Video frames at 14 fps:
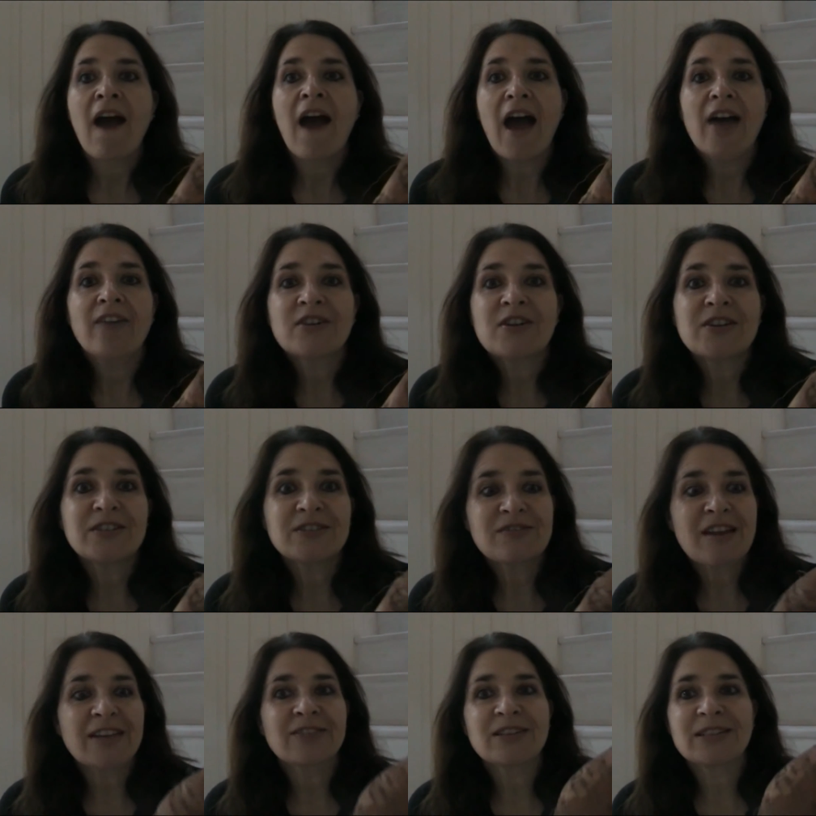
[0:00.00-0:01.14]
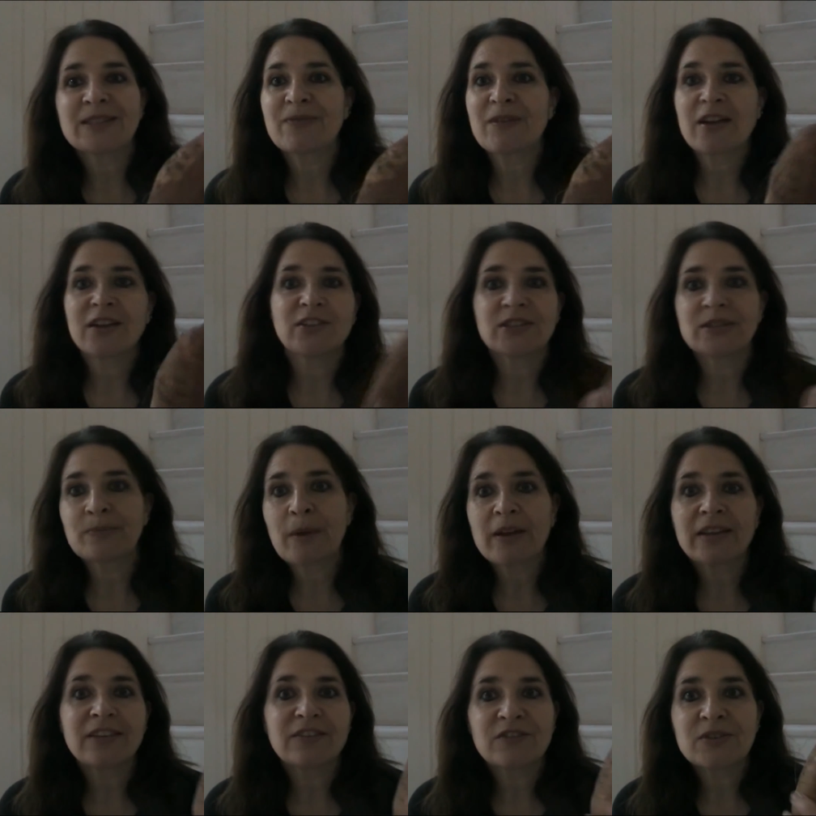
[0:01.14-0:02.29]
I haven't got a direct recipe, I just bung
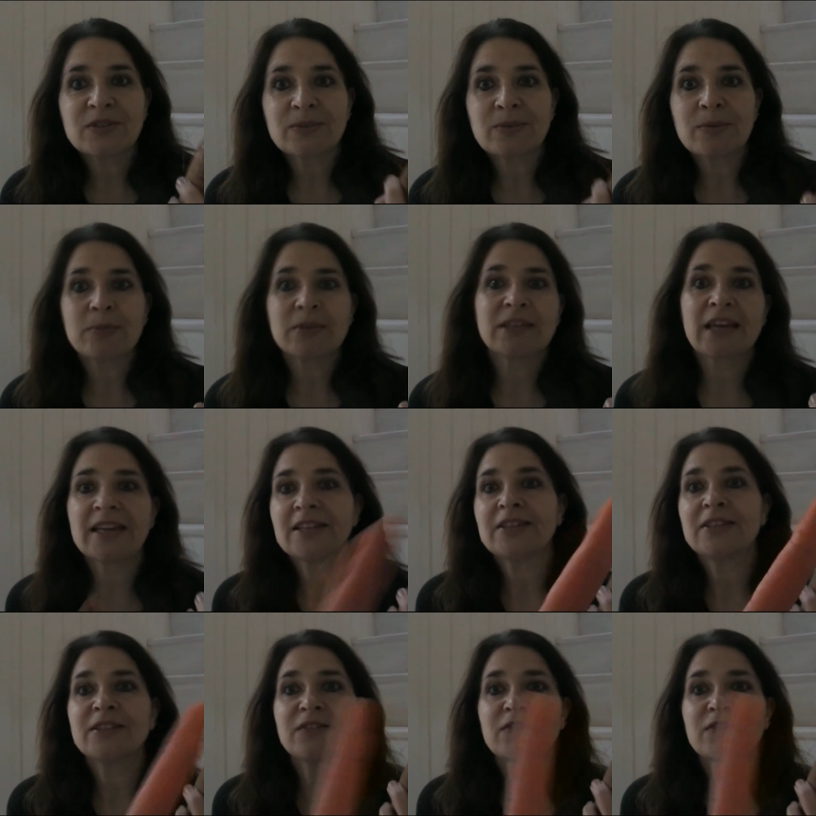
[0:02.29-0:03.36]
in a few sweet potatoes, a